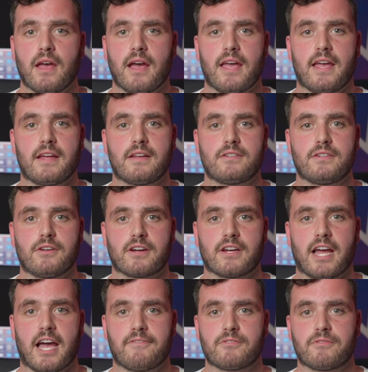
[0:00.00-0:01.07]
And you're going
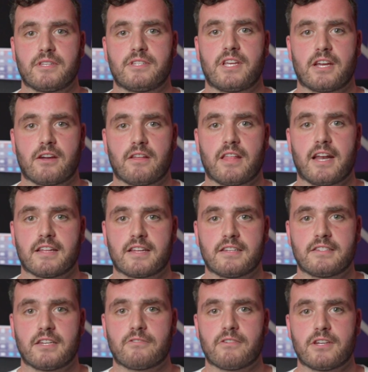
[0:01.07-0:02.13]
to have to really take all that into
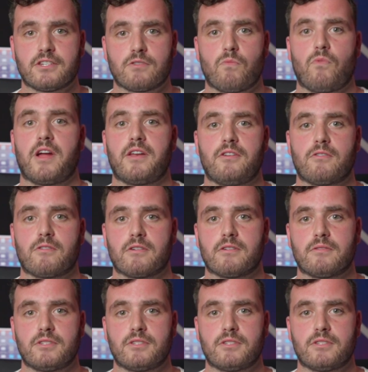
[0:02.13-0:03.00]
consideration when you're